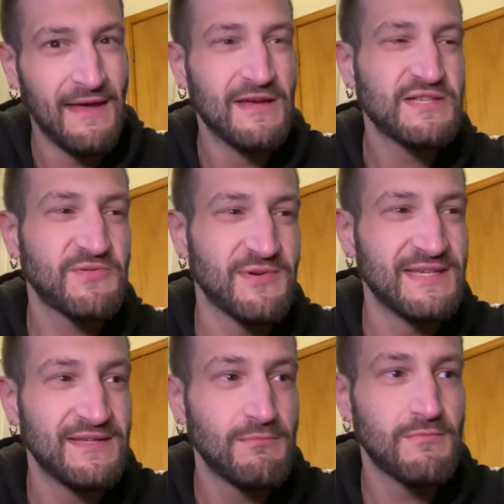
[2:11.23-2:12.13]
So we're
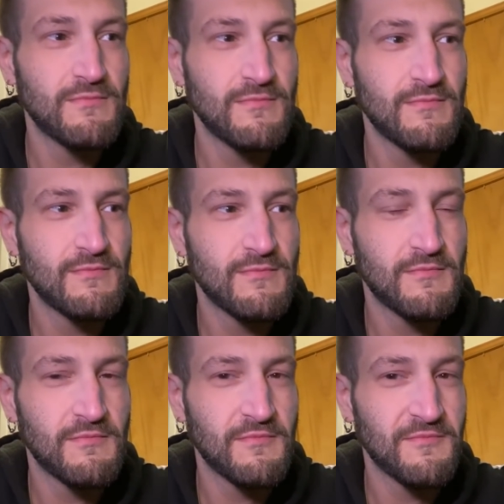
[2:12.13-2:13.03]
going
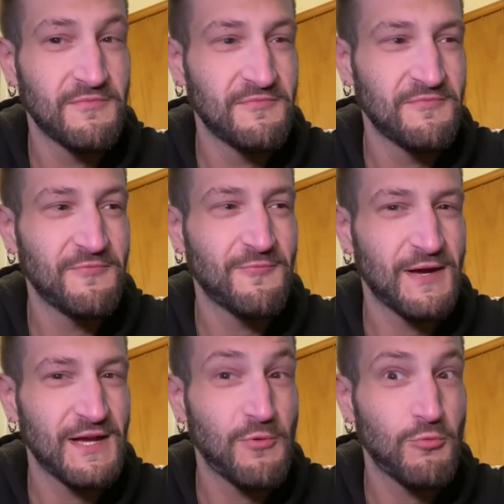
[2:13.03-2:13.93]
to...
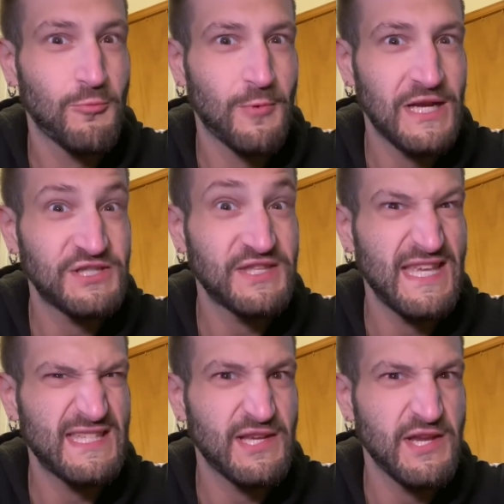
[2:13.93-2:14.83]
Watch
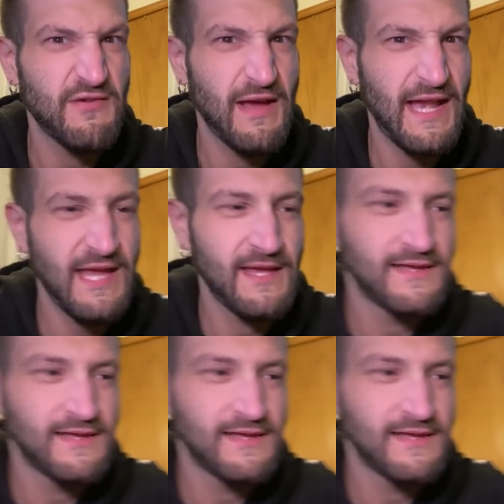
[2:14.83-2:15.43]
this. Are you ready?